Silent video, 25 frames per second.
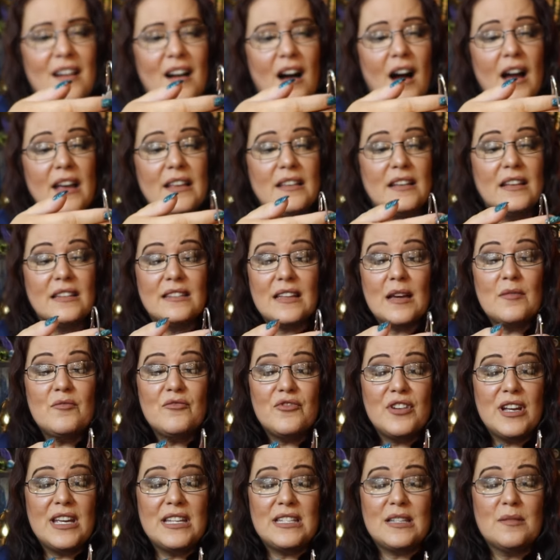Because
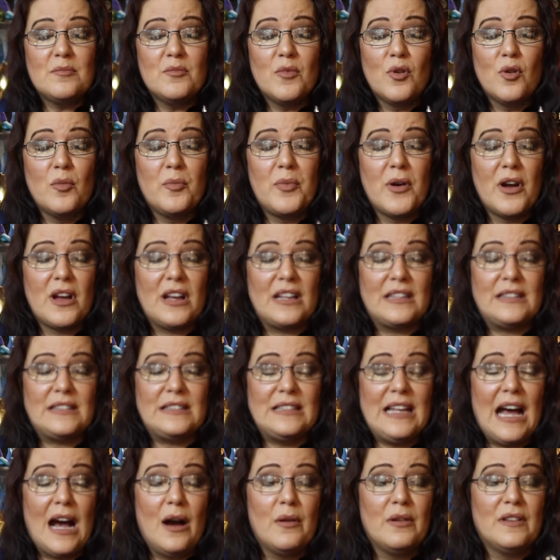I'm reading more
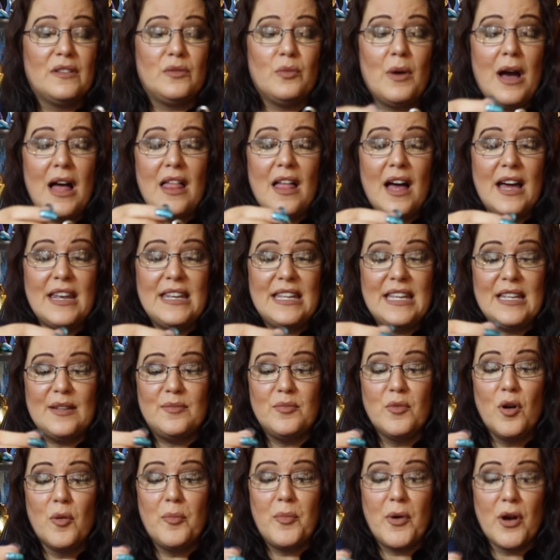books now as well. I
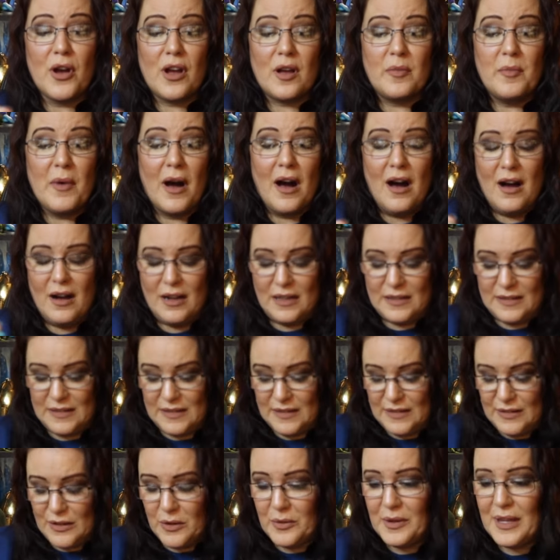need more
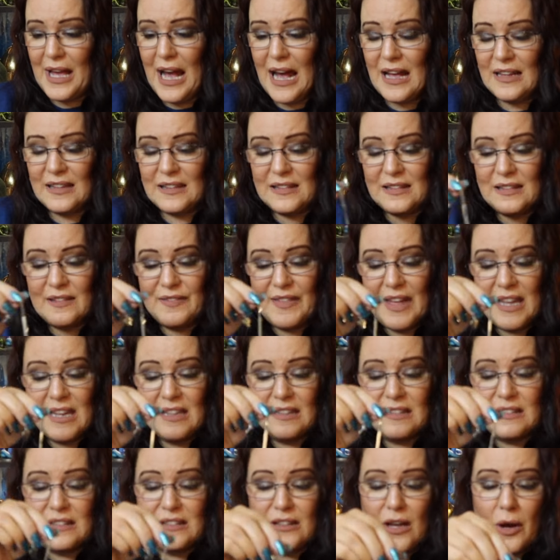bookmarks. So yes, that
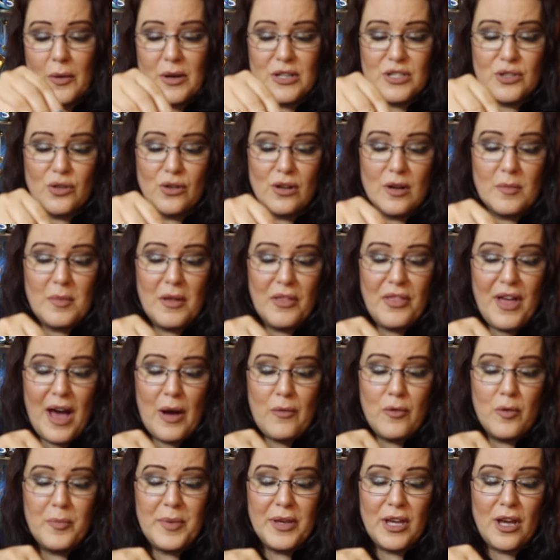is so adorable.
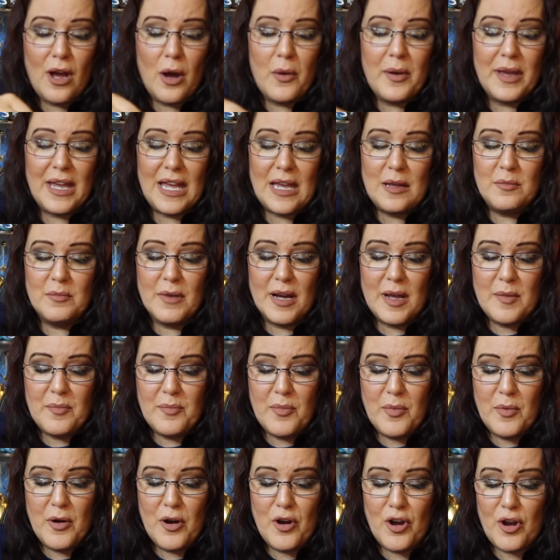That will be going in my
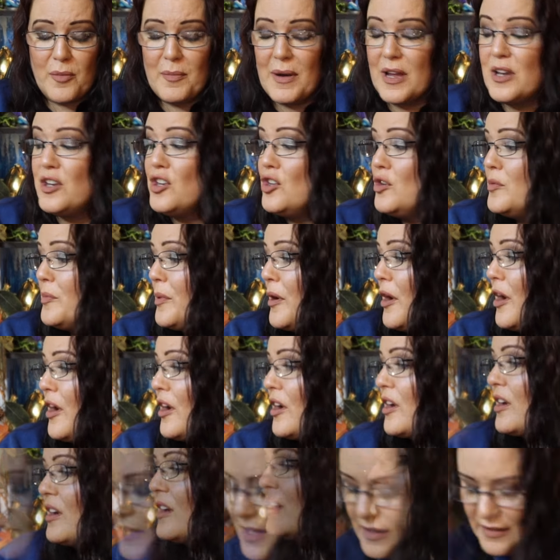book, my new
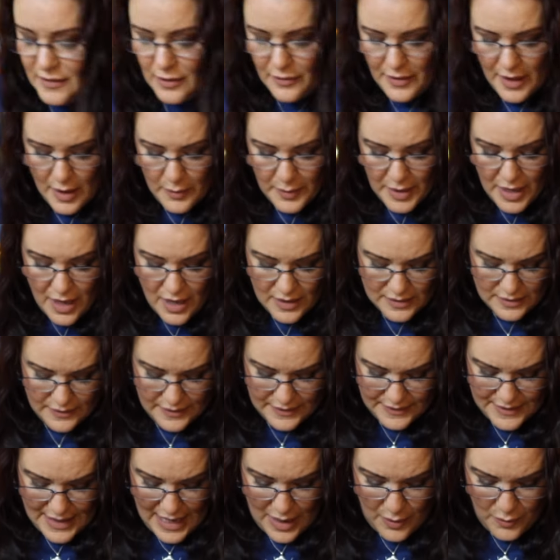book. So there we are. So
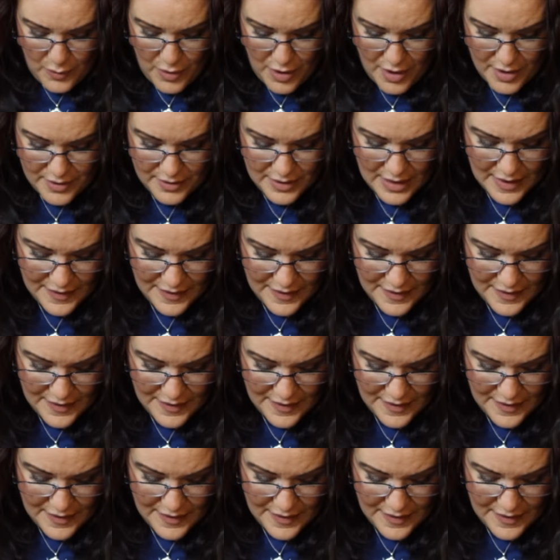there's that one.